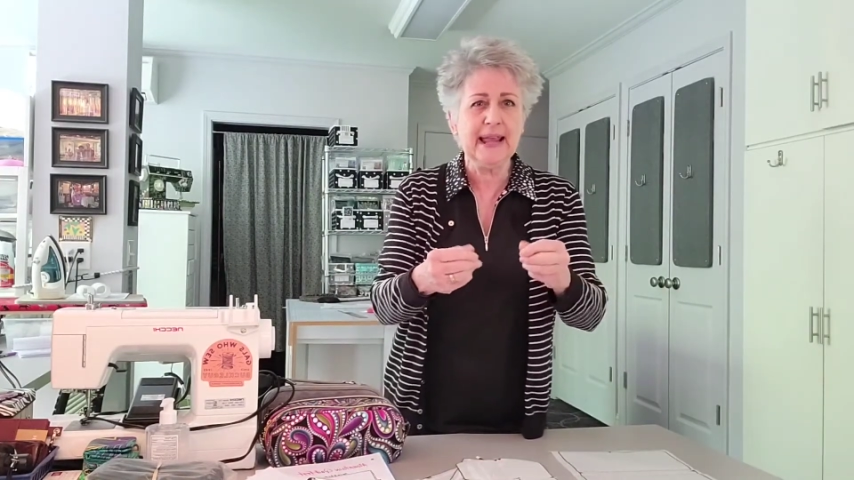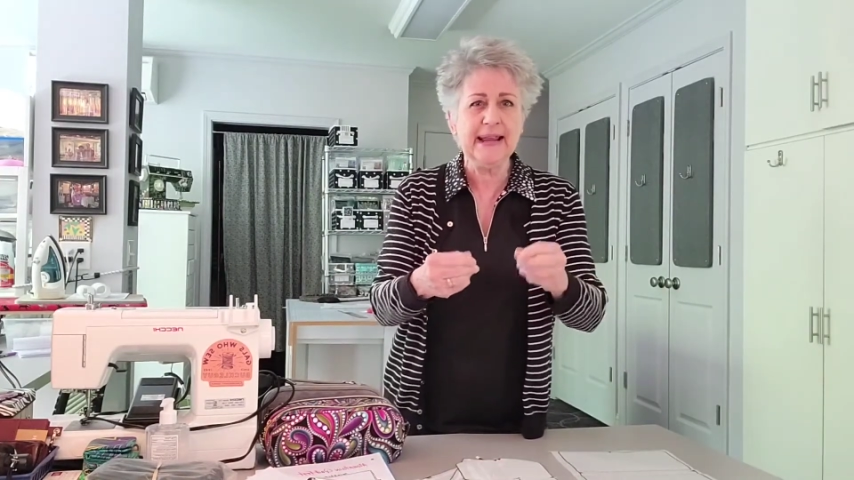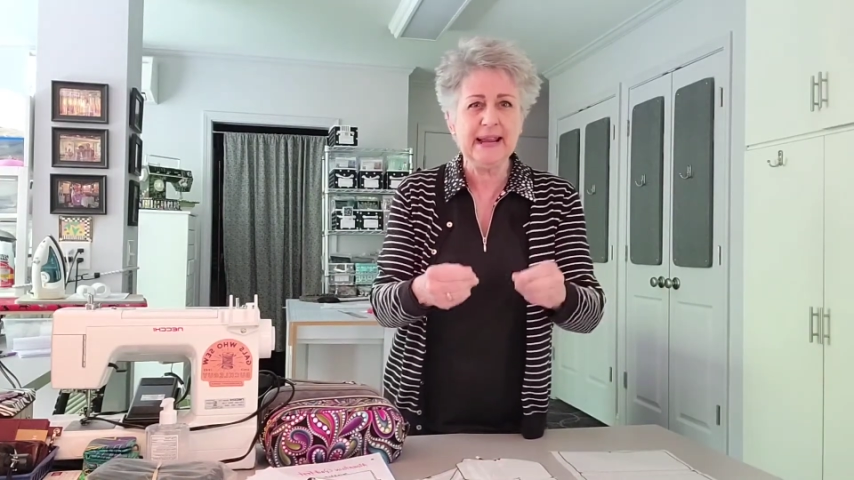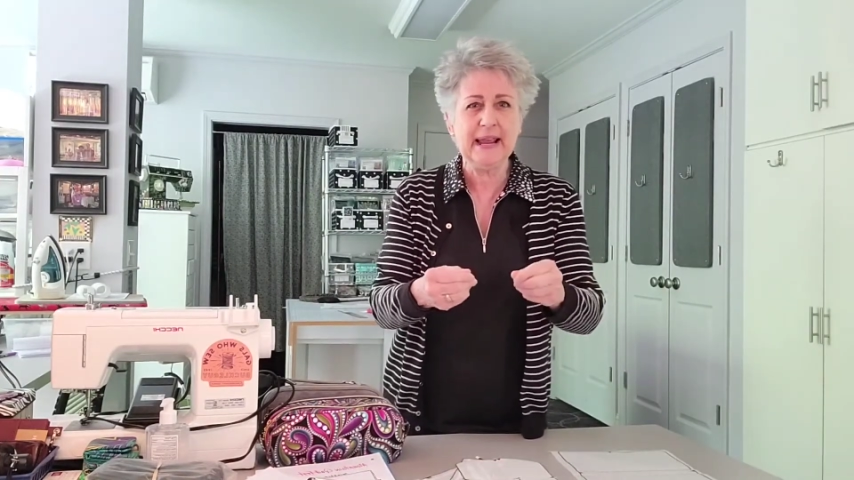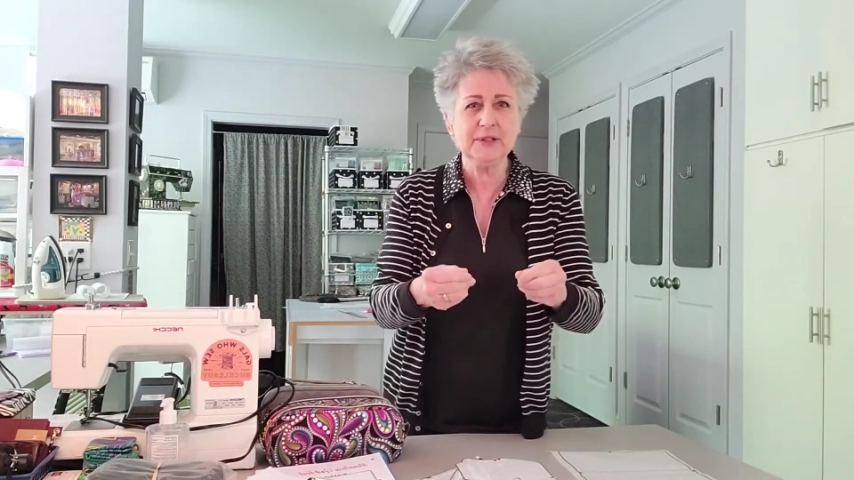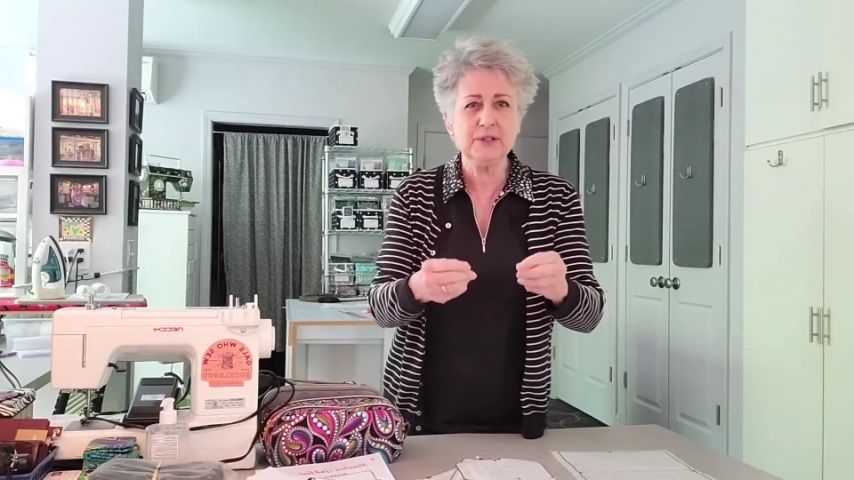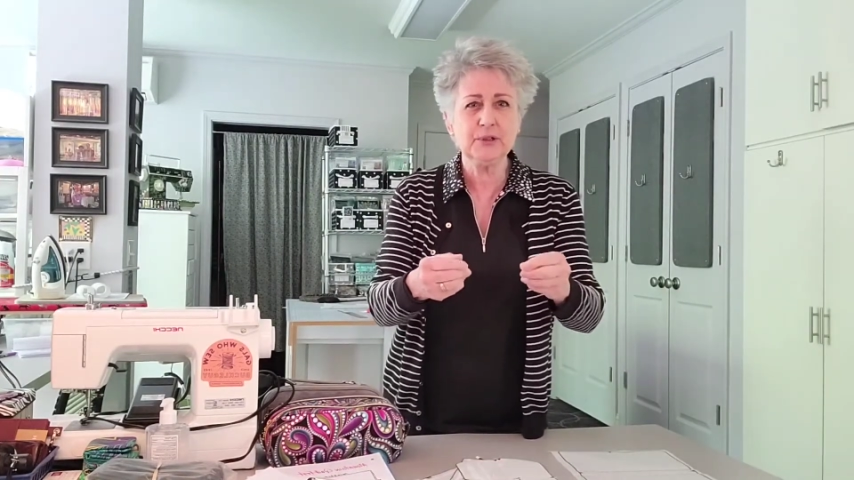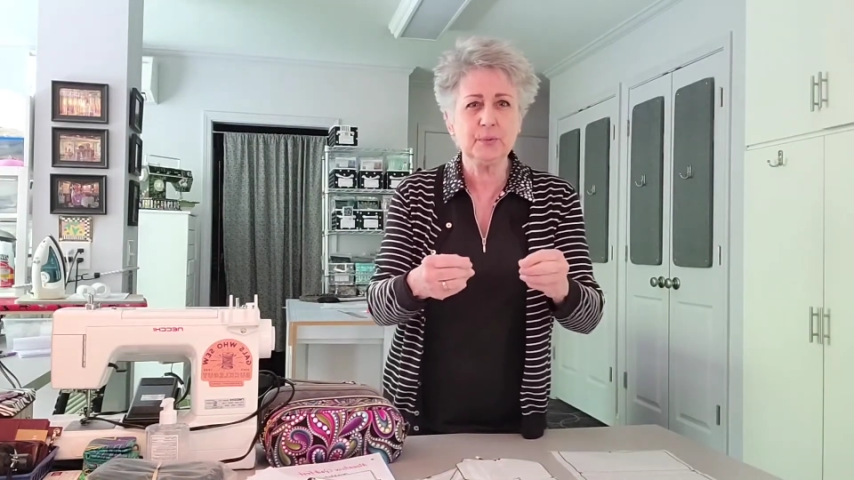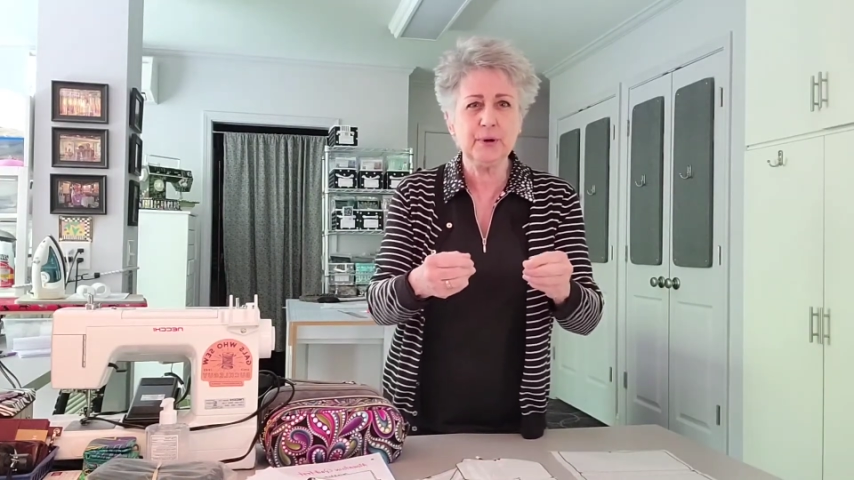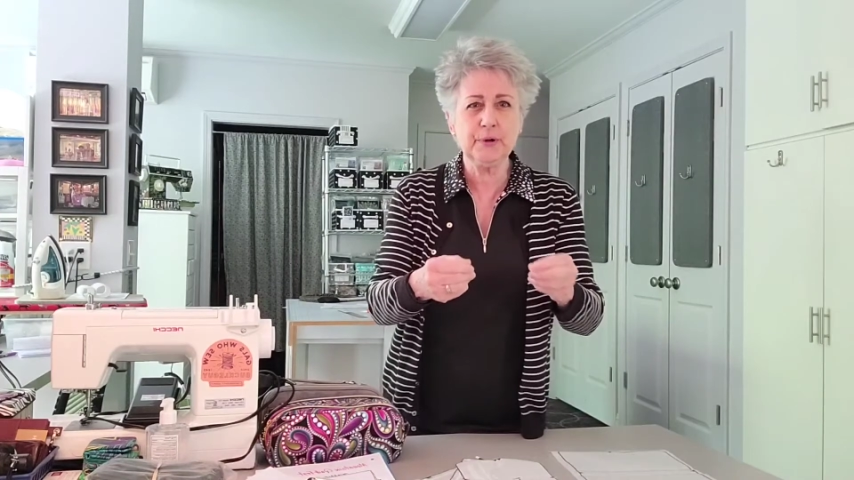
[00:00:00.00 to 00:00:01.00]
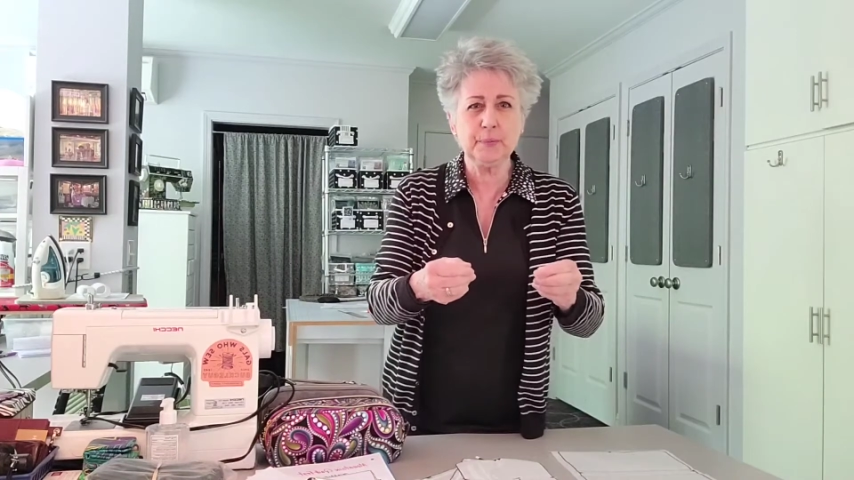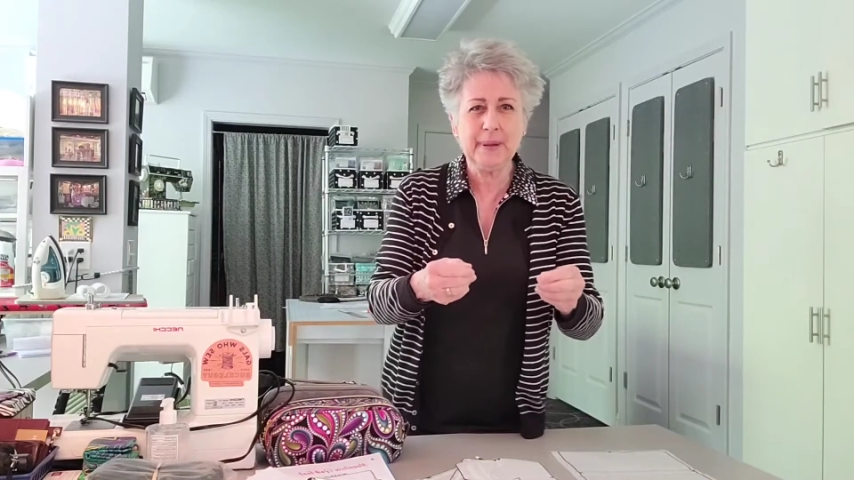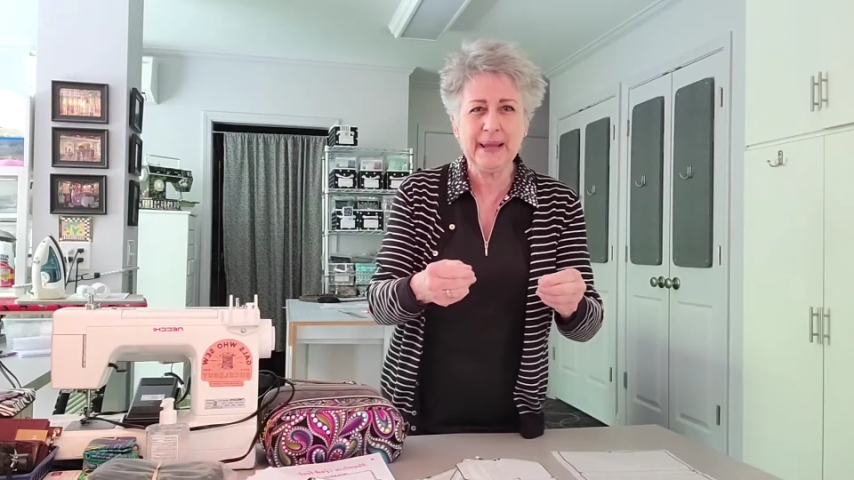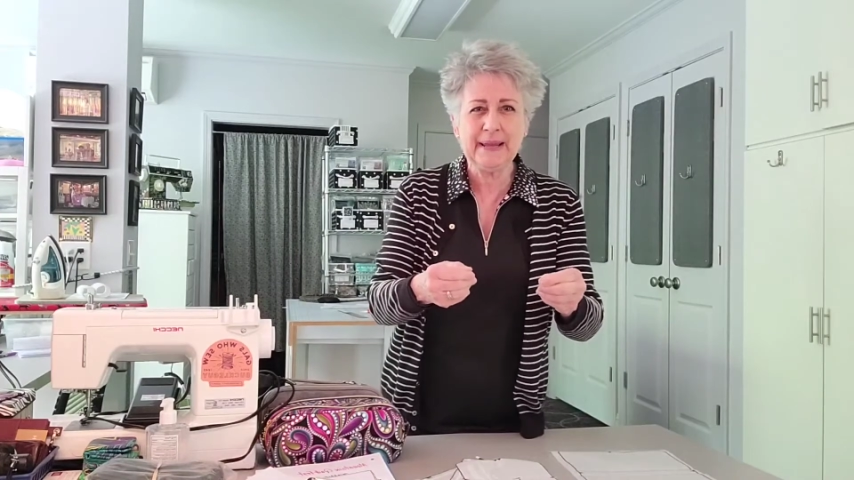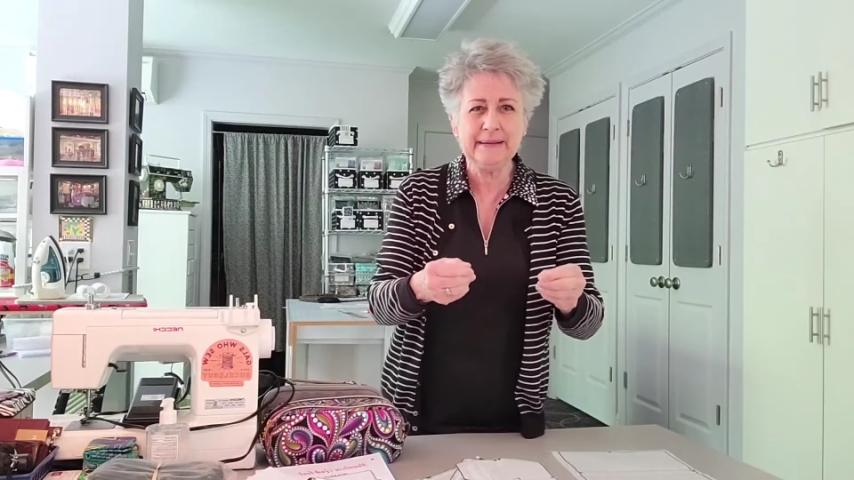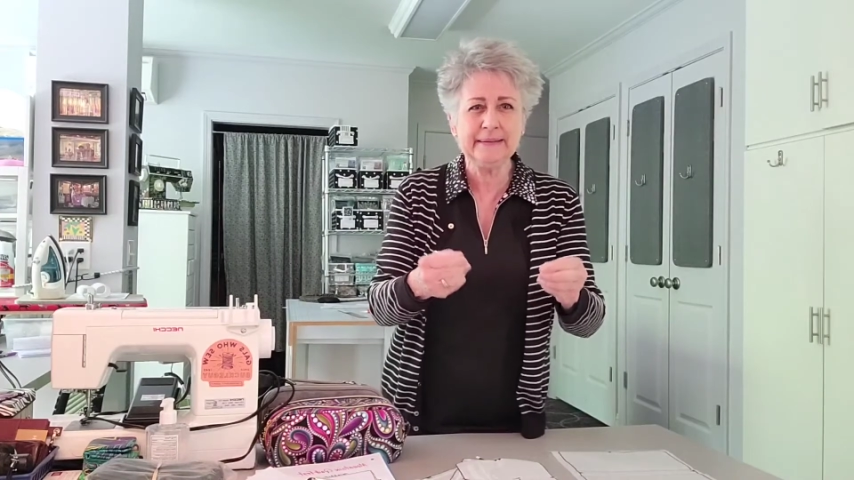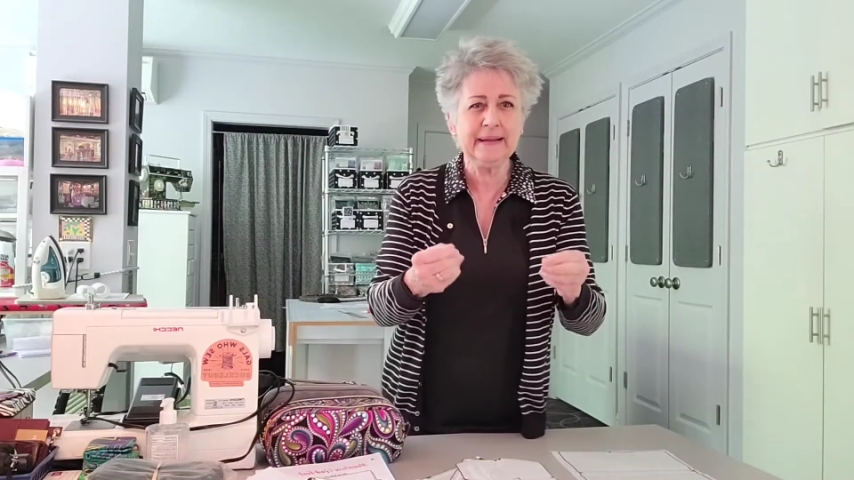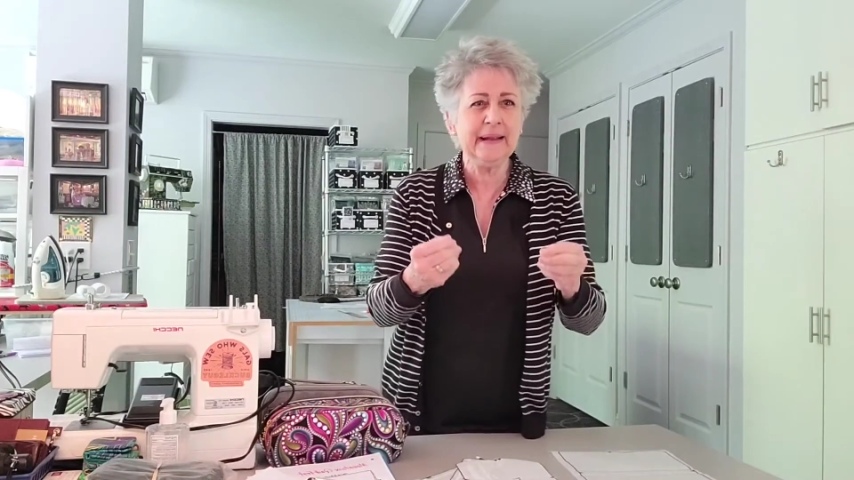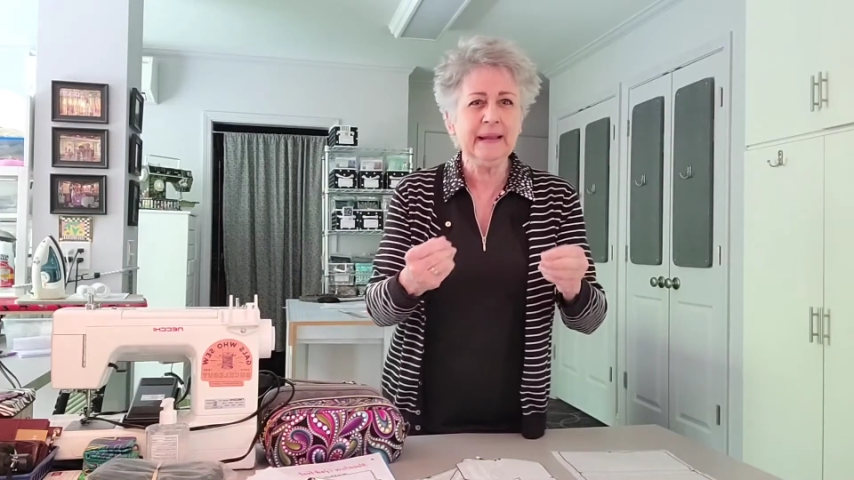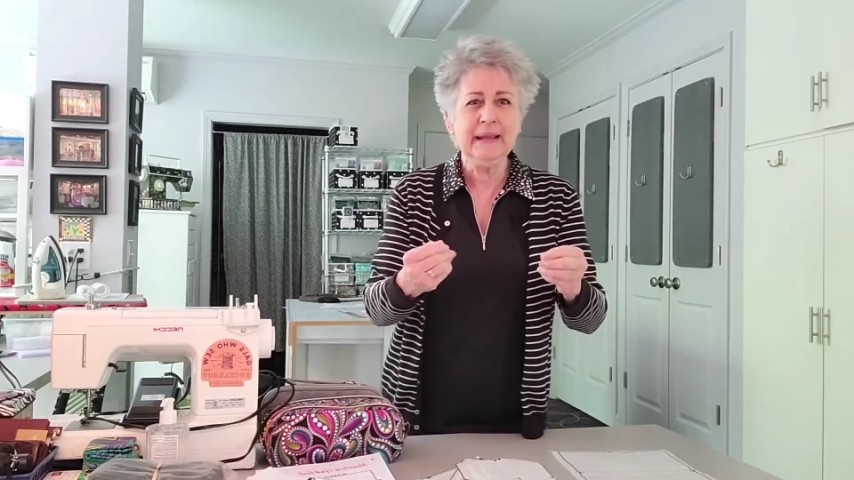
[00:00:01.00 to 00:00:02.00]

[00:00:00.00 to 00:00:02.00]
and edges where you pin